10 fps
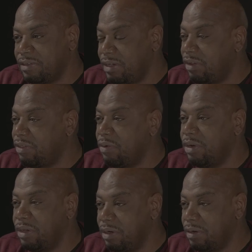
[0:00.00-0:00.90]
let's say,
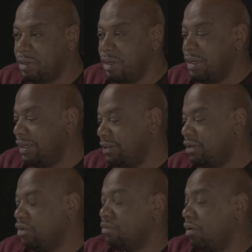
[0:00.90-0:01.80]
30 years
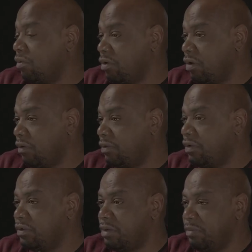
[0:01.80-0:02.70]
is a direct result of
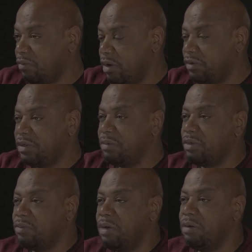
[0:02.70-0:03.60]
systemic
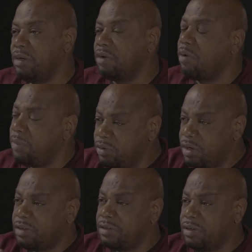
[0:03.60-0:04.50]
racism as well yeah. in the criminal
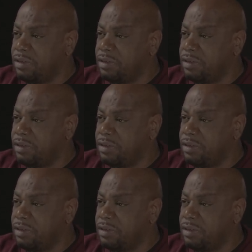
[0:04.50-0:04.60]
justice